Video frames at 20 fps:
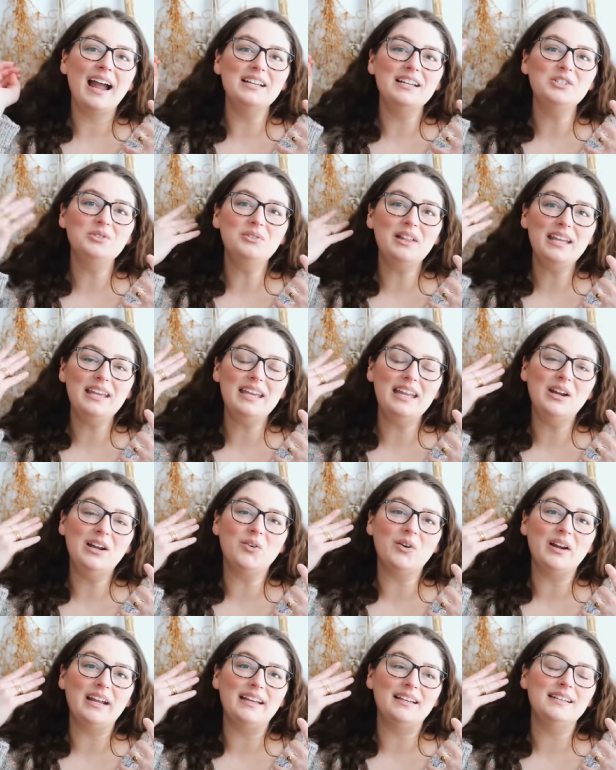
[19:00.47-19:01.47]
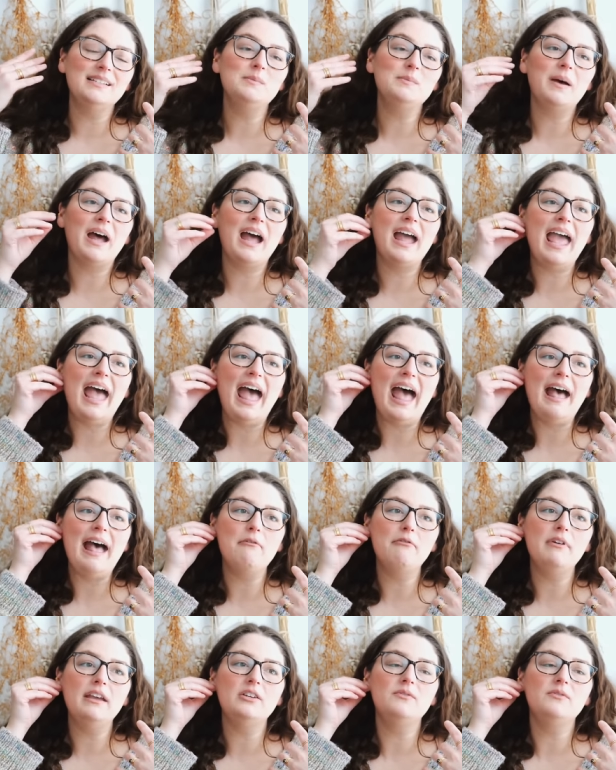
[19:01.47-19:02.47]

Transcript: do like earrings, but I have